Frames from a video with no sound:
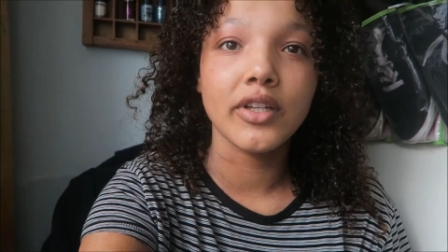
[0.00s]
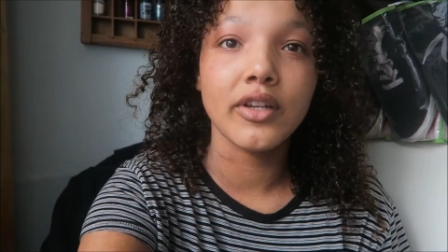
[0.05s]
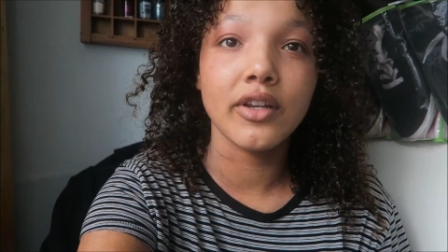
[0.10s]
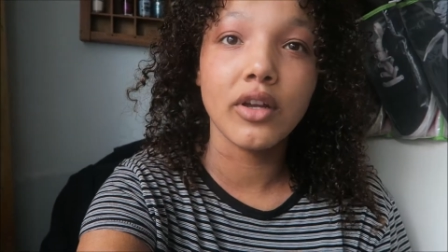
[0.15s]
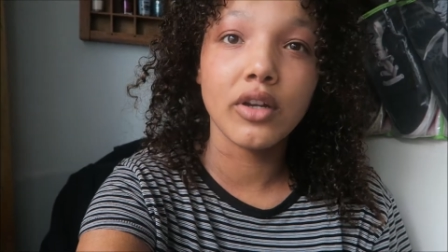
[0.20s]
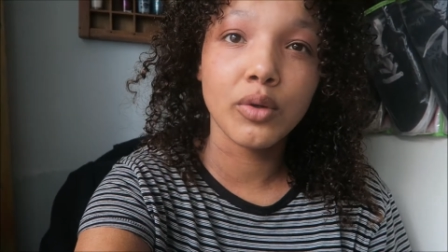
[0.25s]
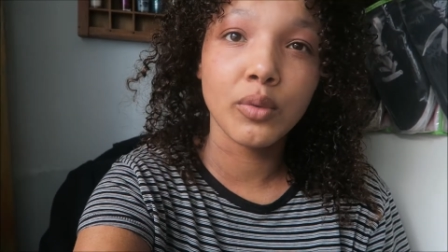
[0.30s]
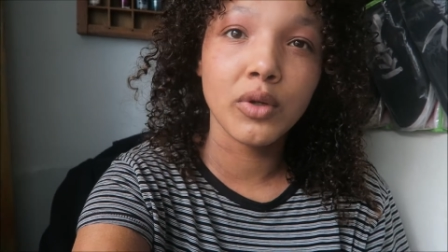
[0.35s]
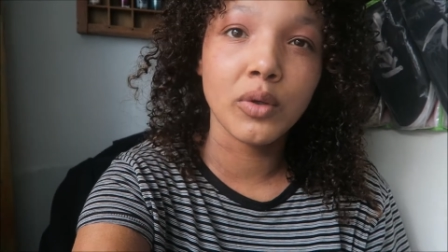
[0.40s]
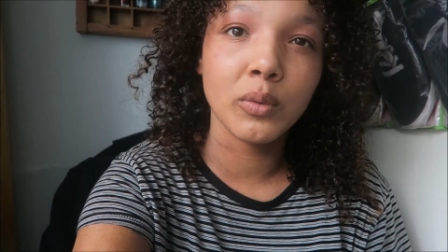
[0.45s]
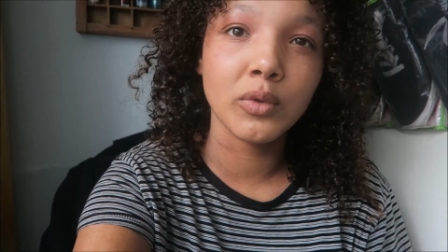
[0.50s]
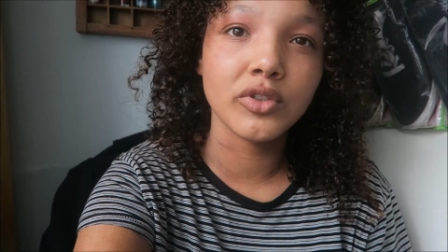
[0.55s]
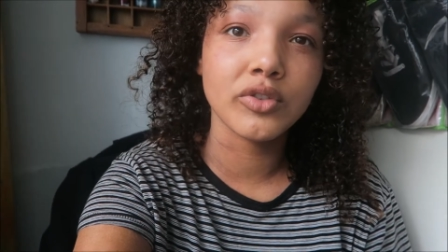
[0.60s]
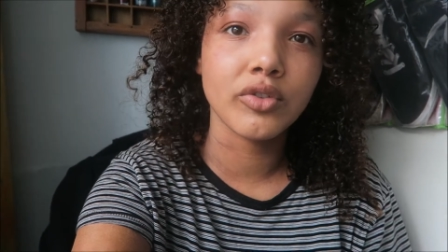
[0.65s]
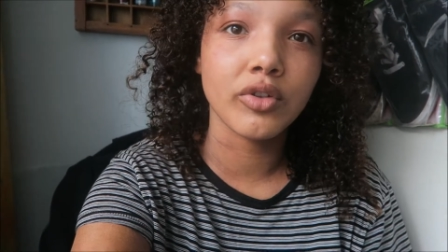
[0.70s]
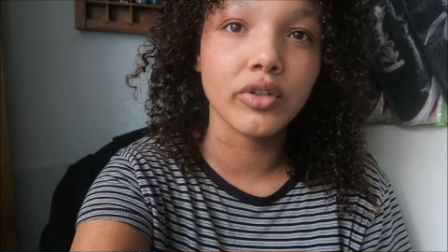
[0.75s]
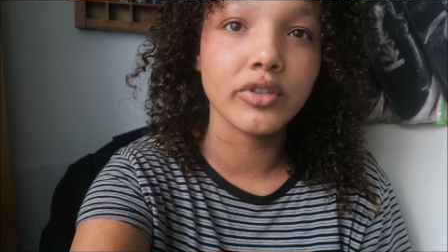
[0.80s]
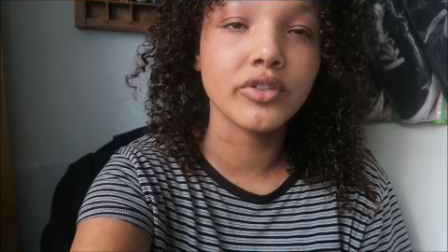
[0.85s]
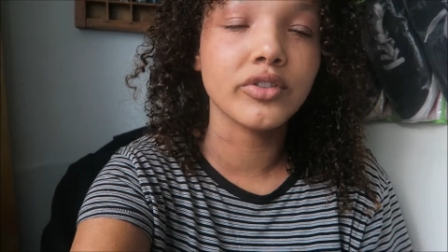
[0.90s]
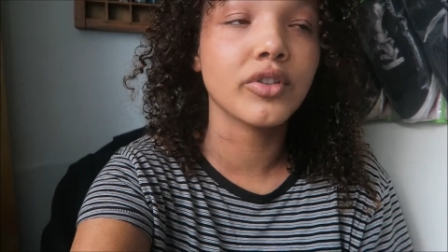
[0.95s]
the other one was
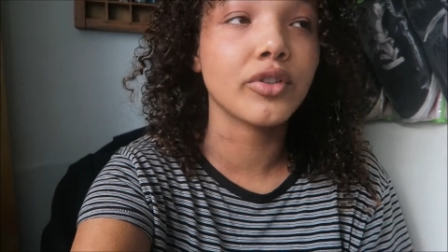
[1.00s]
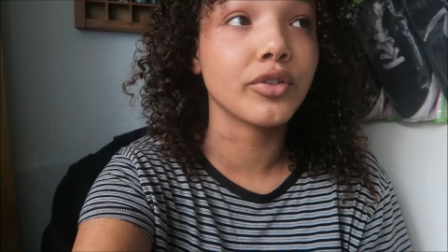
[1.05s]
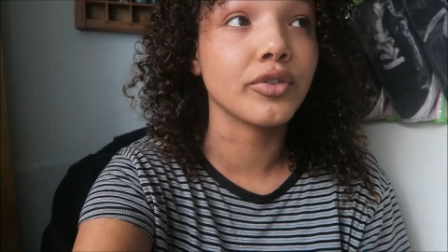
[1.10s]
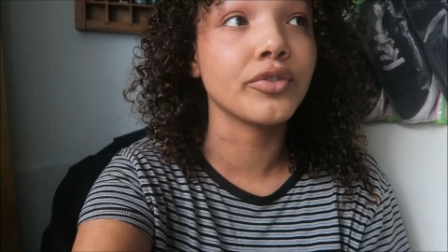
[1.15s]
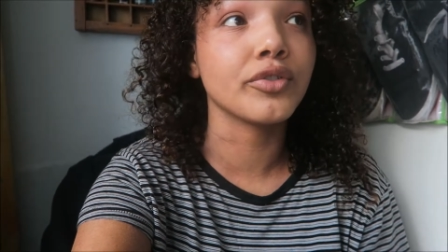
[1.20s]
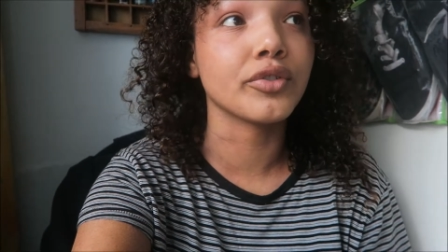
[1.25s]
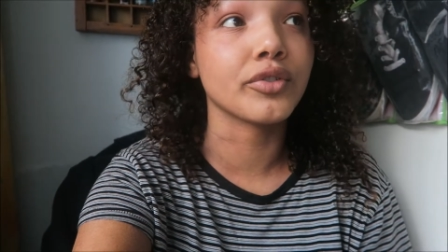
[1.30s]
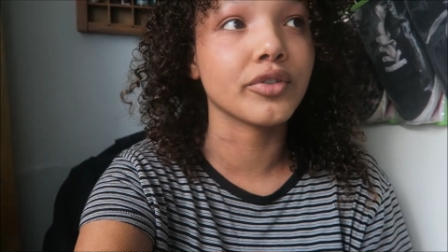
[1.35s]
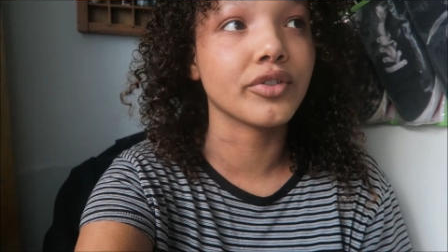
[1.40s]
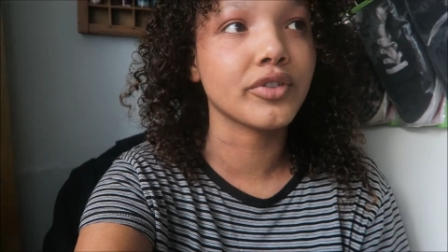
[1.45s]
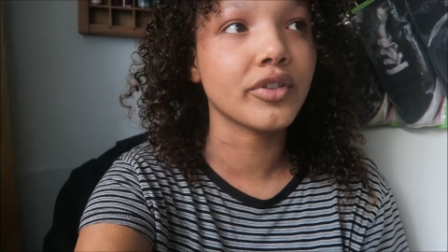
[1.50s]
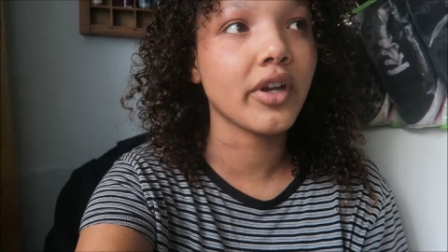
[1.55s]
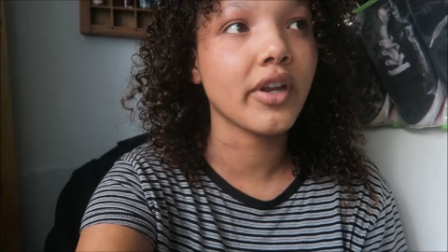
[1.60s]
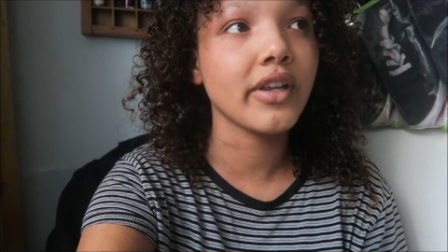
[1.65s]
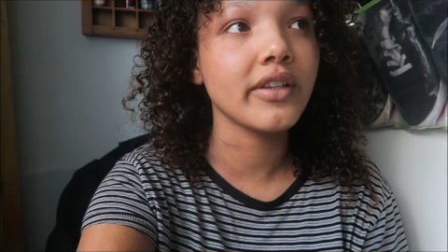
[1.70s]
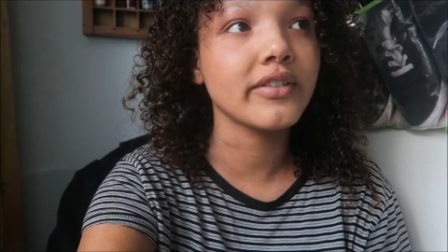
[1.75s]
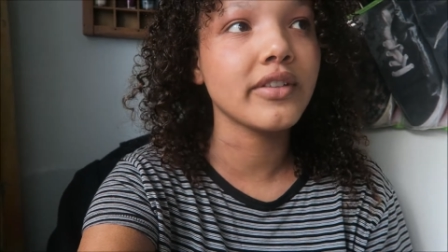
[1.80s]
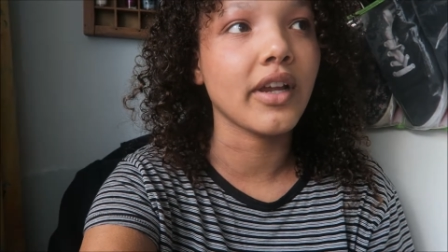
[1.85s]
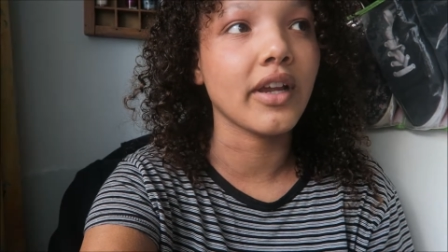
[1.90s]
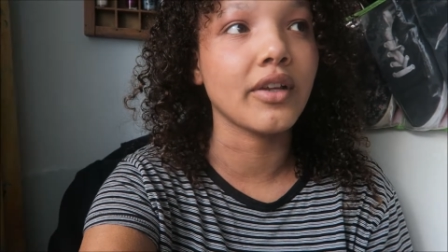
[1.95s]
cross-cultural studies.